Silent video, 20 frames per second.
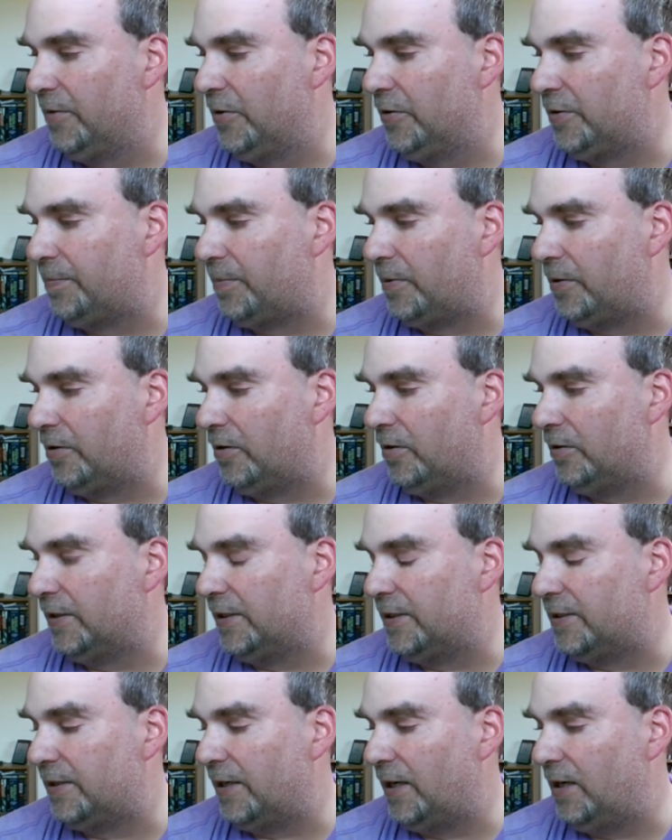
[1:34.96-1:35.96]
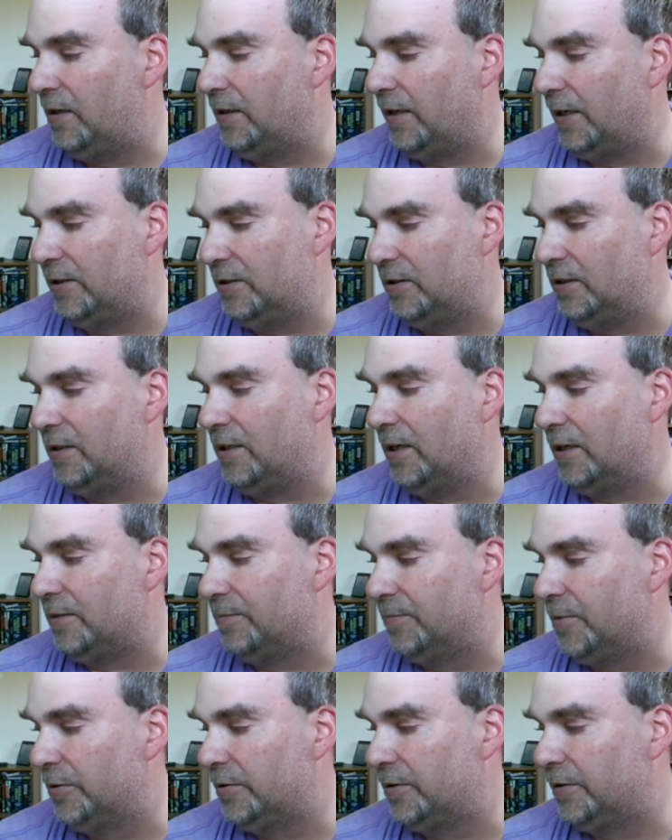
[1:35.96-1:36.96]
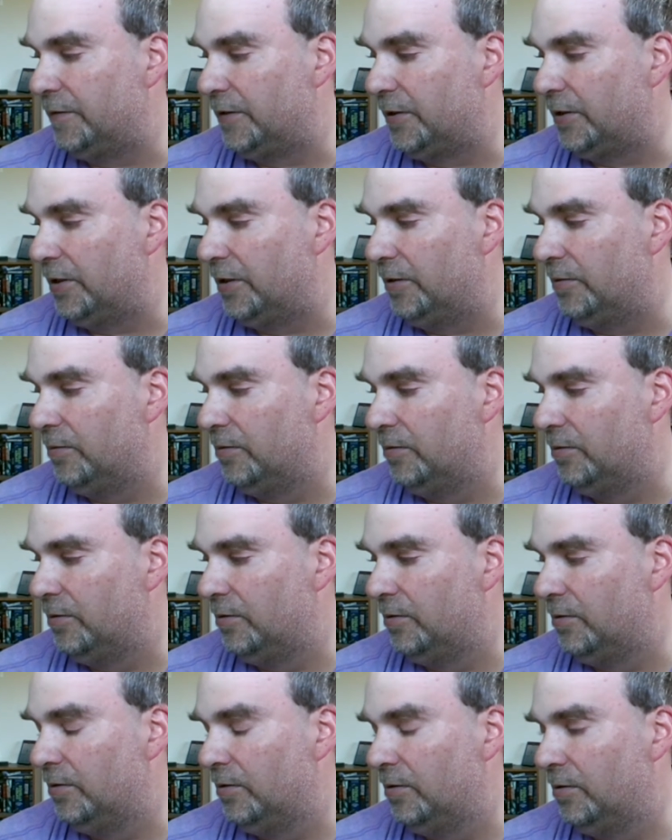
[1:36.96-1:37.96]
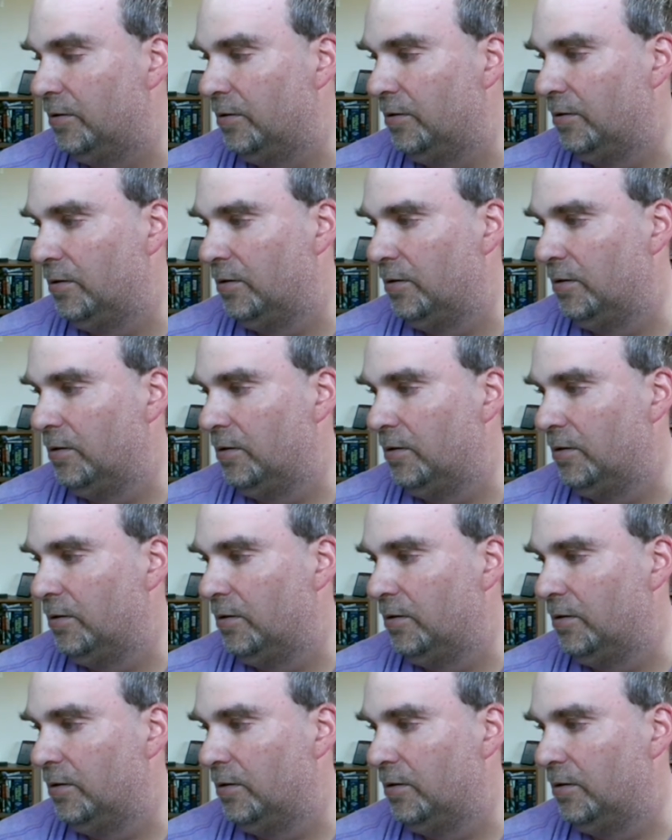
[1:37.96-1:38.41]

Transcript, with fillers: I'm out for the most part all day Saturday. I should catch most of it though.